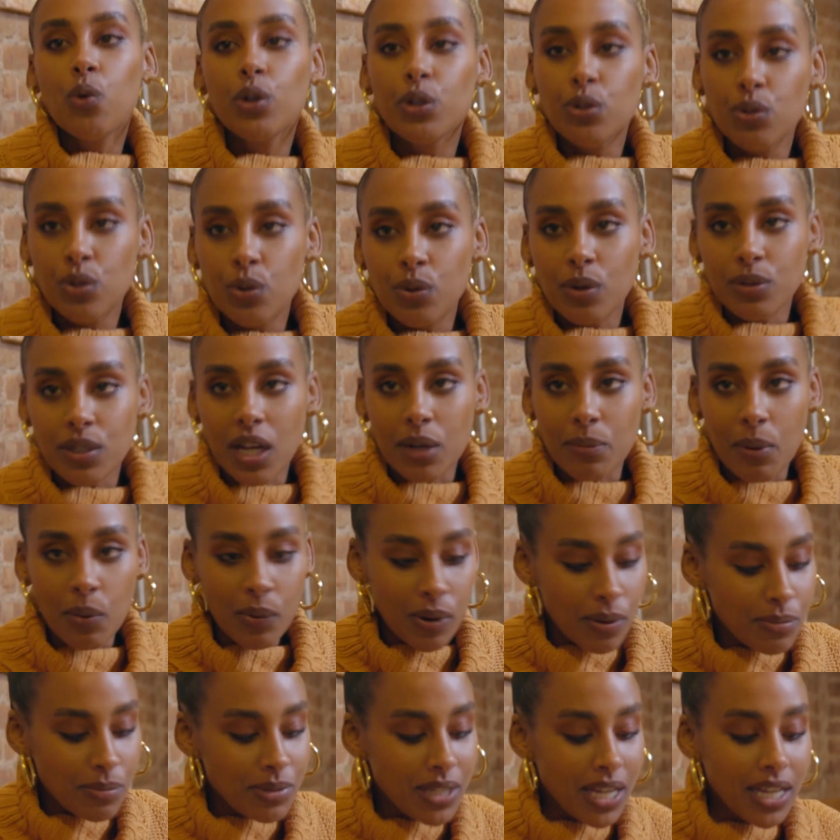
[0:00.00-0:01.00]
Well, you know what I'm talking about
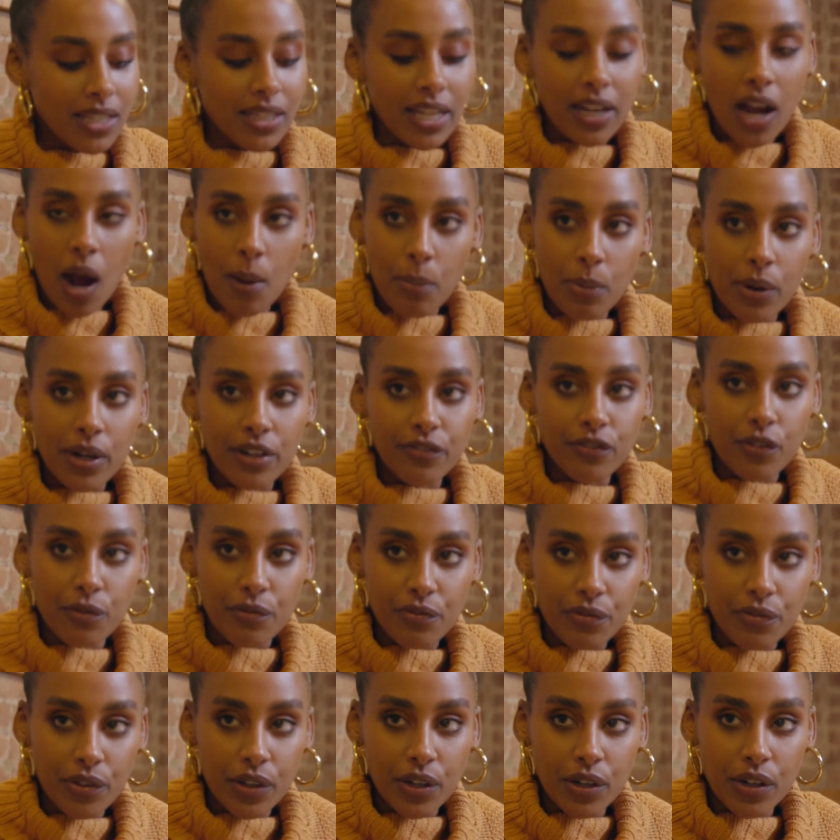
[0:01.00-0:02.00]
when I'm saying like operating from
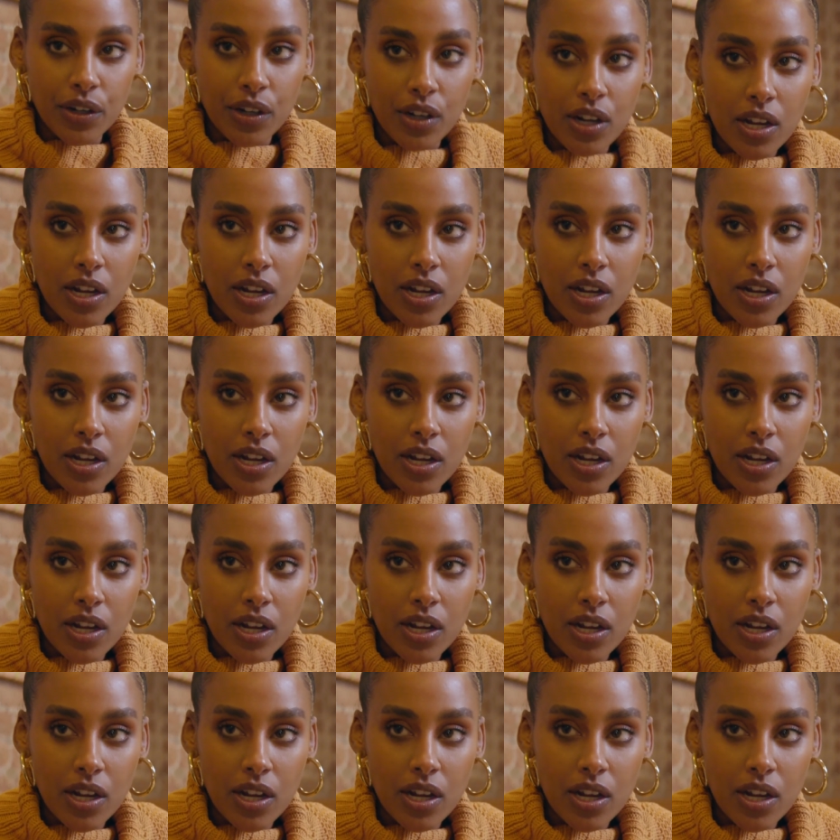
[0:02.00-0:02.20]
fear.